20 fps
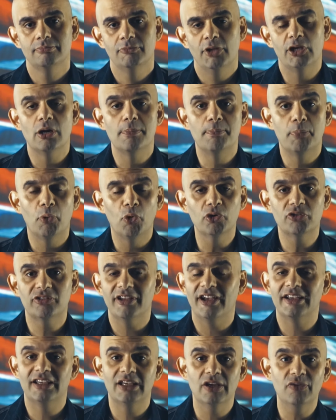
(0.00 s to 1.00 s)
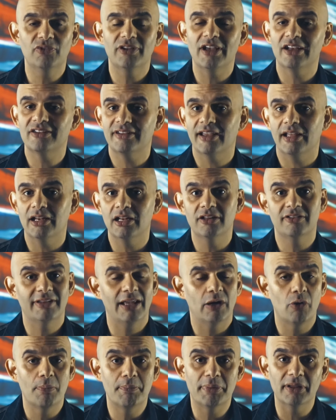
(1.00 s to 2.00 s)
It aborts our gifts, our talents,
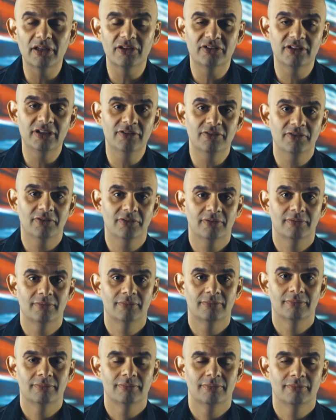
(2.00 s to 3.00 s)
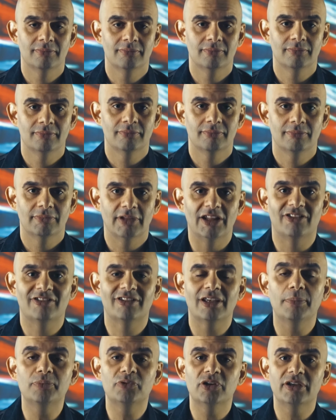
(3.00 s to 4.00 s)
our abilities. It
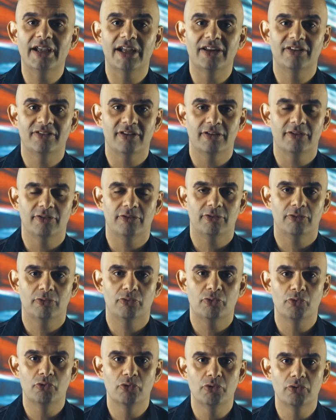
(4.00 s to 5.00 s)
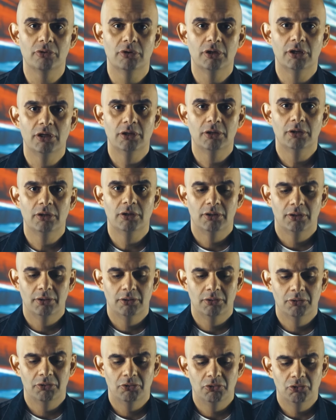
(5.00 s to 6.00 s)
subjugates us through
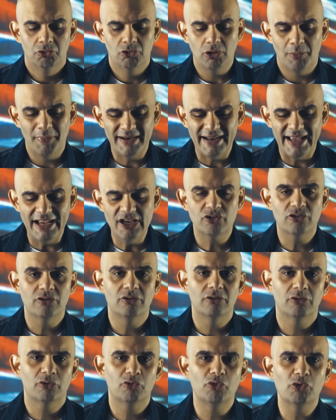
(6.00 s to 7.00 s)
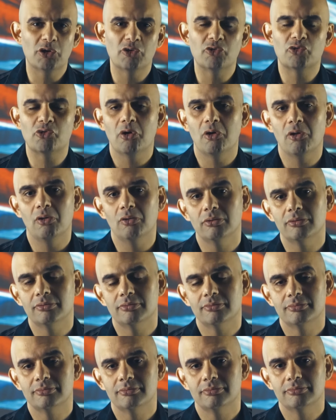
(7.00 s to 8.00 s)
domination, through control.
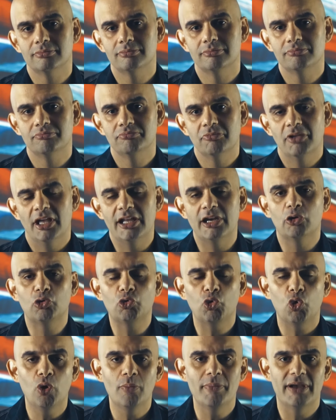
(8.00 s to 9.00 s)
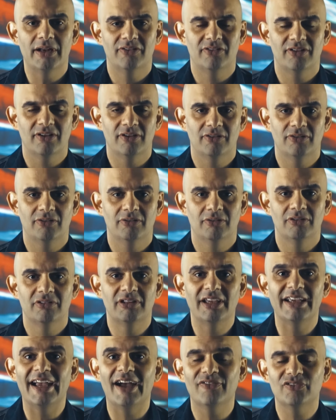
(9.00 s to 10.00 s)
And it torments us
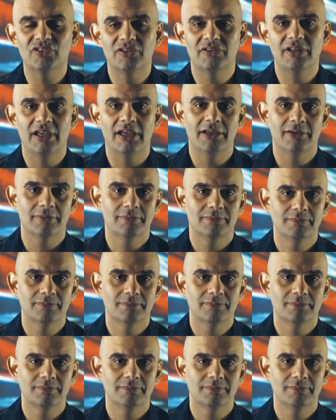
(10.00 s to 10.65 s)
day after day.